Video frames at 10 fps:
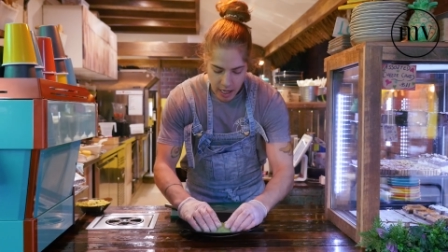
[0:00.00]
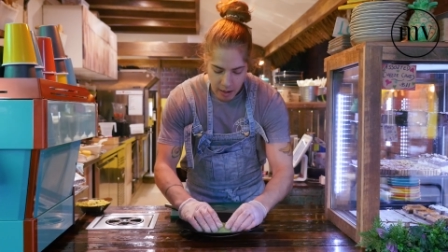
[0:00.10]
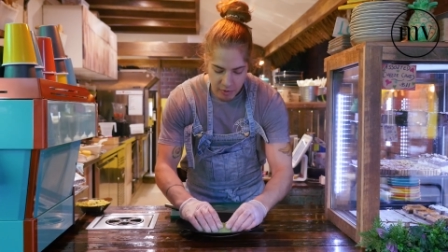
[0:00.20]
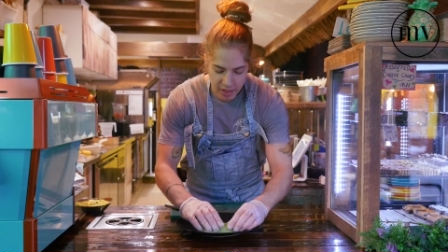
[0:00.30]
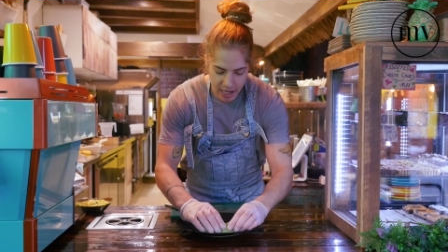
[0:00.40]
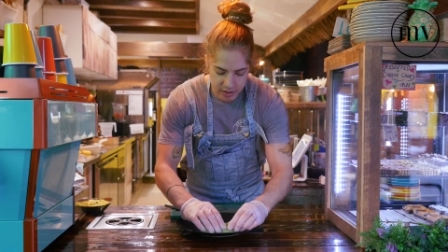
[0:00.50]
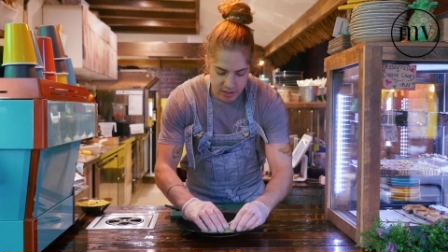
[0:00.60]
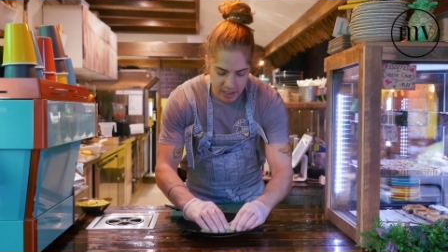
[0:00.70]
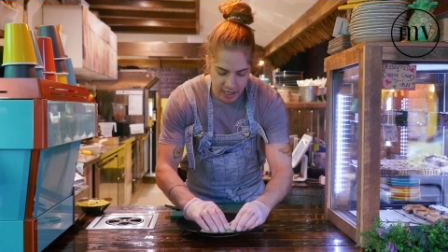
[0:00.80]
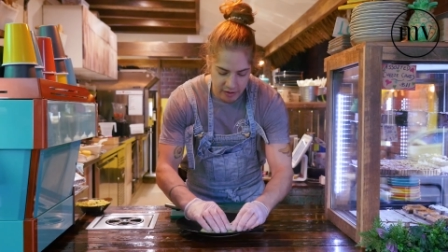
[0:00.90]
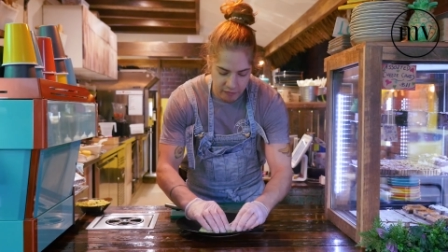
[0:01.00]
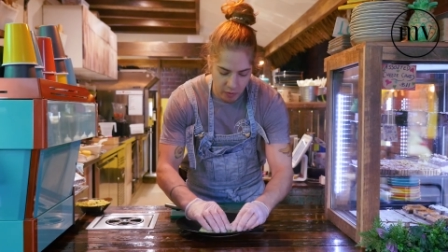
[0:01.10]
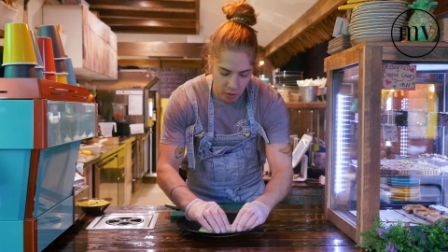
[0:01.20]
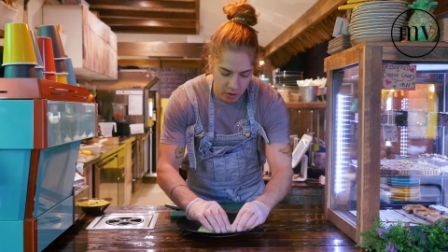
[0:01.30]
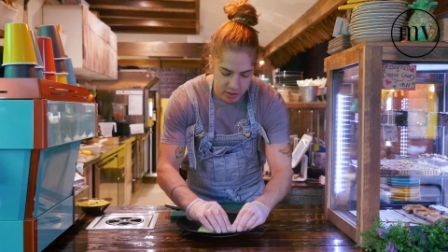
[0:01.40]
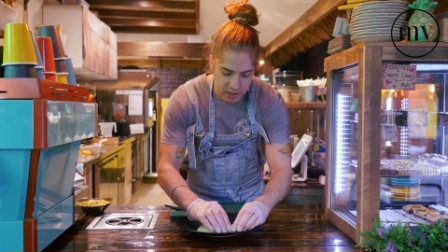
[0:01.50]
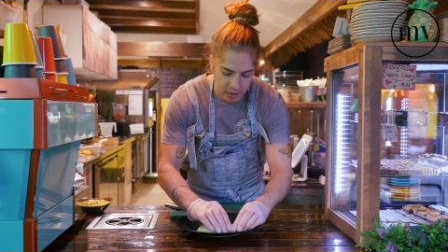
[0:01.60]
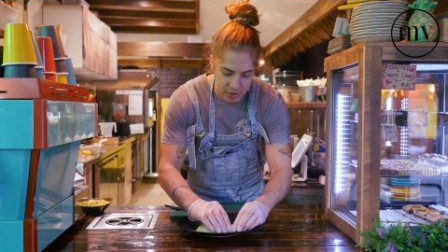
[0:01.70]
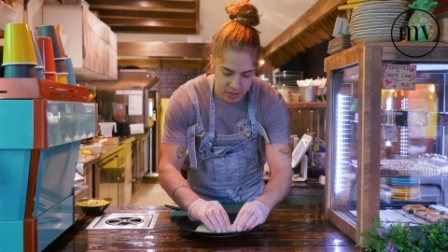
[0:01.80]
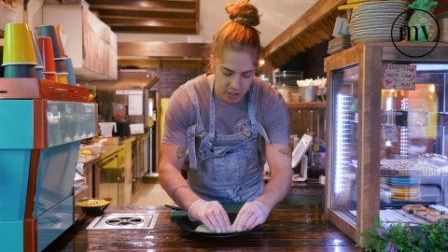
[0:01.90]
And without using any force,
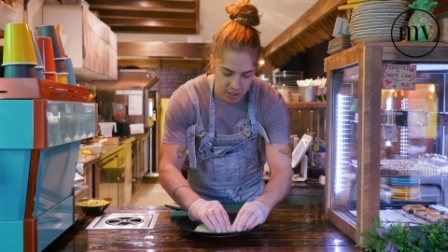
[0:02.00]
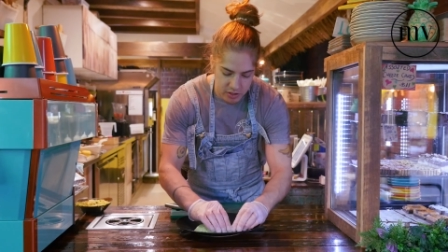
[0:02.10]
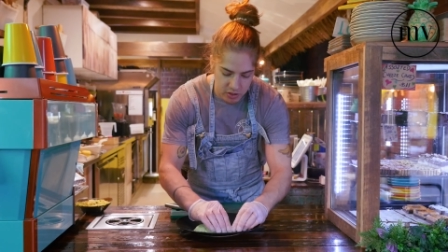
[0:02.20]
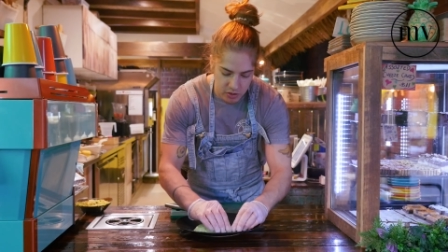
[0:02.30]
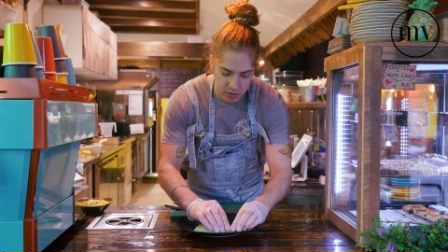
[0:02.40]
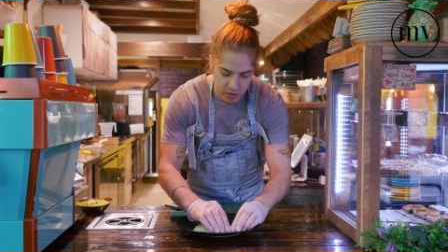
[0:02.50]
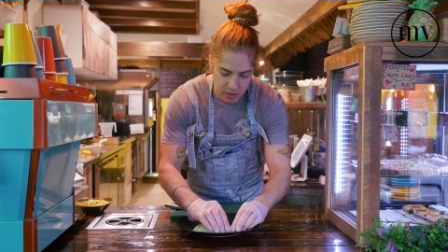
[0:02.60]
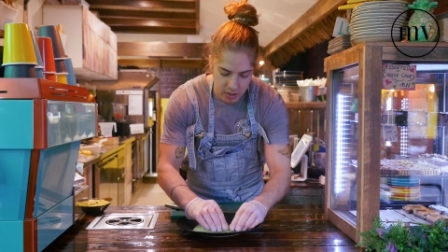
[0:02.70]
I'm just going to